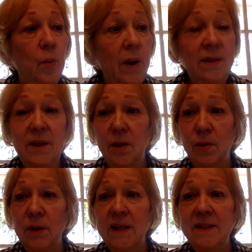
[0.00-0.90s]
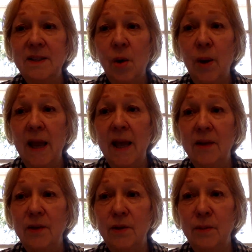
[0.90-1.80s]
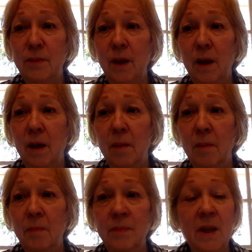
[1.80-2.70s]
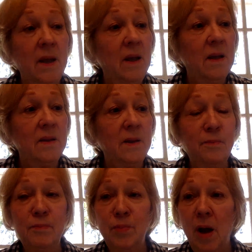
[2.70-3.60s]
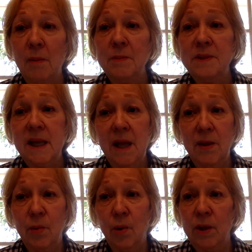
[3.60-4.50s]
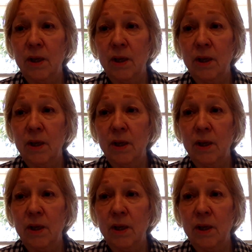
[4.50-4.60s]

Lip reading: with you. Let's go ahead and do the problems together. We're only